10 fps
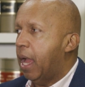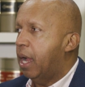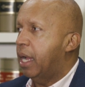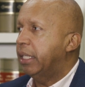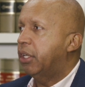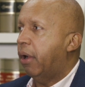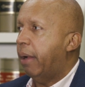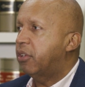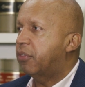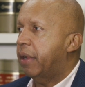Yeah, you know, I
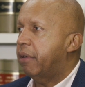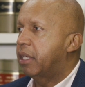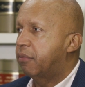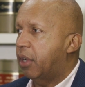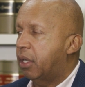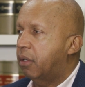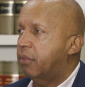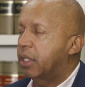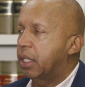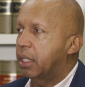was very
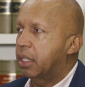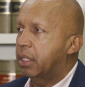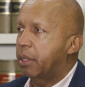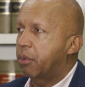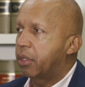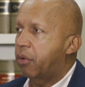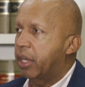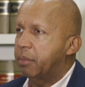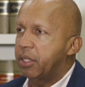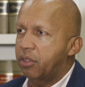involved. They were incredibly